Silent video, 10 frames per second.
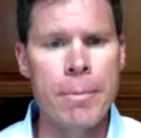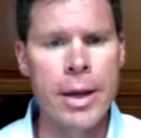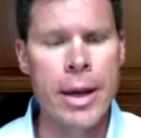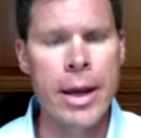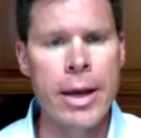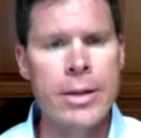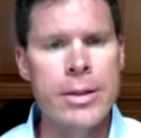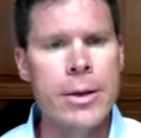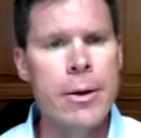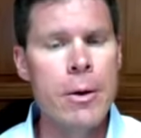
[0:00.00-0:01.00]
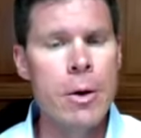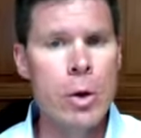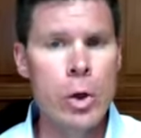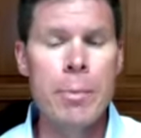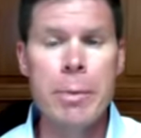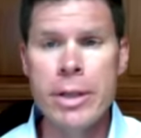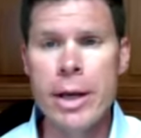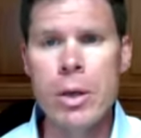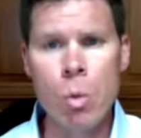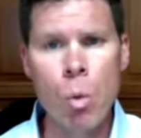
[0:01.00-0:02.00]
And you're going to be
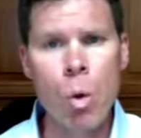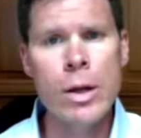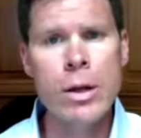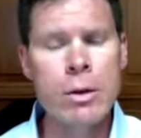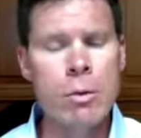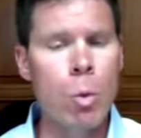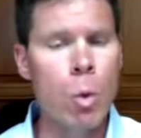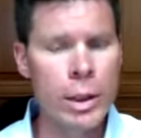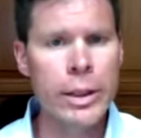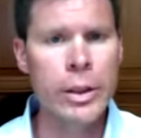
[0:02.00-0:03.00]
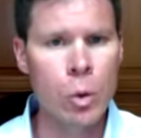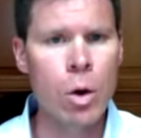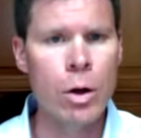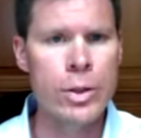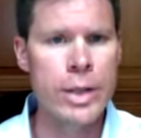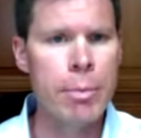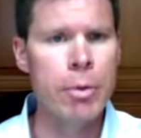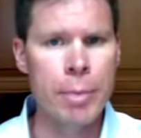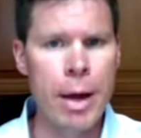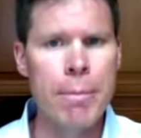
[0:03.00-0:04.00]
taking one liter water sample
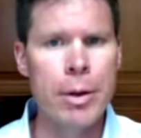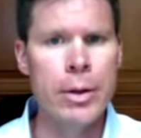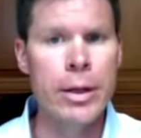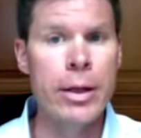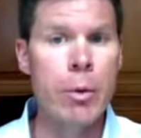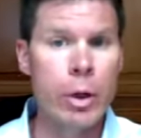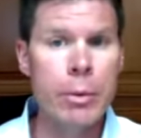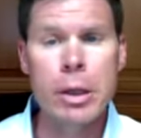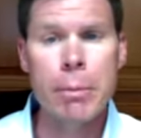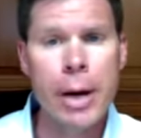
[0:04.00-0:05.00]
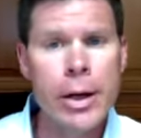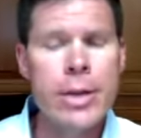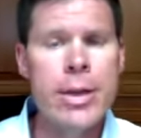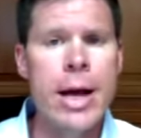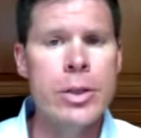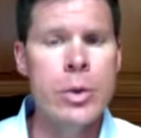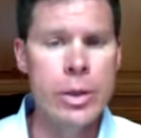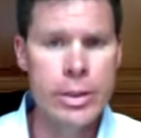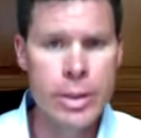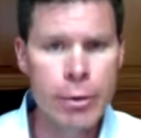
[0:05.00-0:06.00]
from that building, and we're going to be comparing that to a
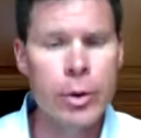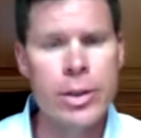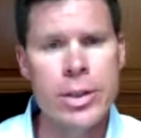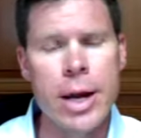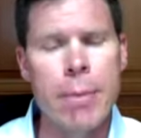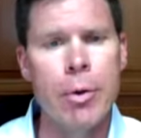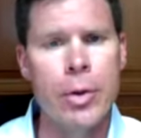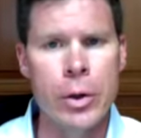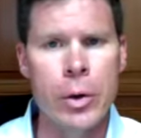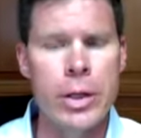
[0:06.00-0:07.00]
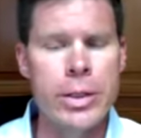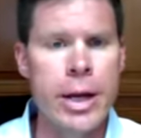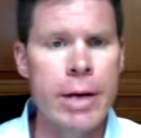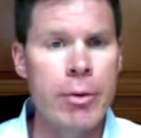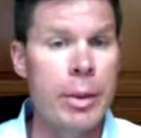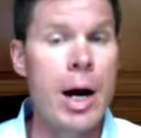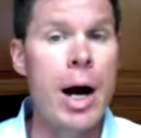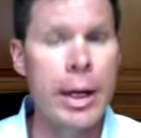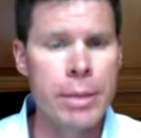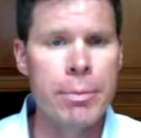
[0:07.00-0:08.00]
different sample that you're going to take from an
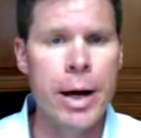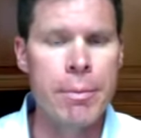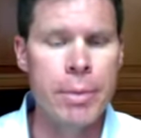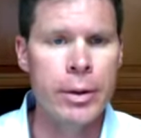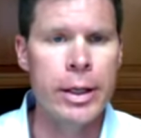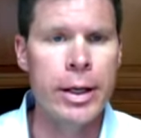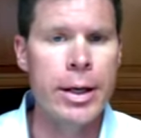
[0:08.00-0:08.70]
occupied building.